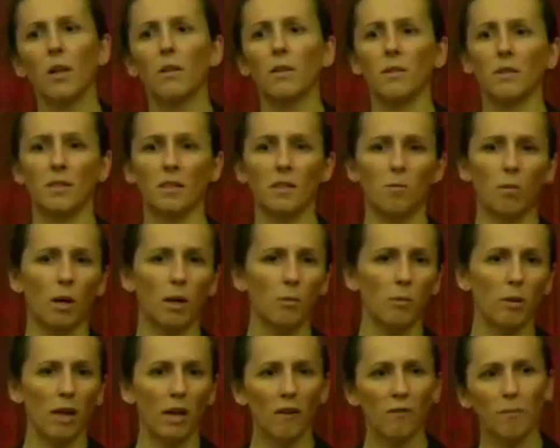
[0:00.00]
This is why
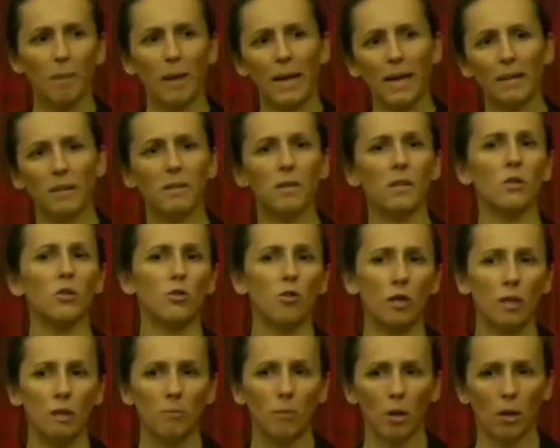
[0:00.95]
we have patent and
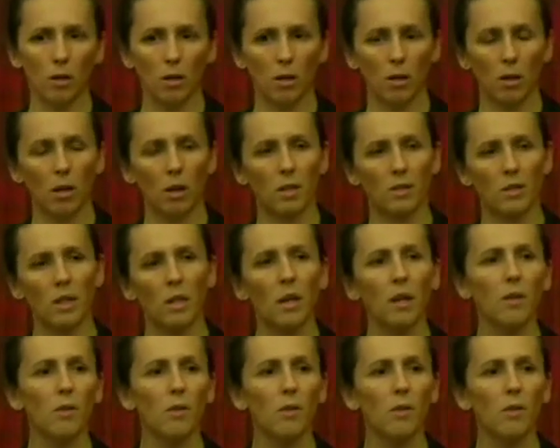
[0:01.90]
trademark laws.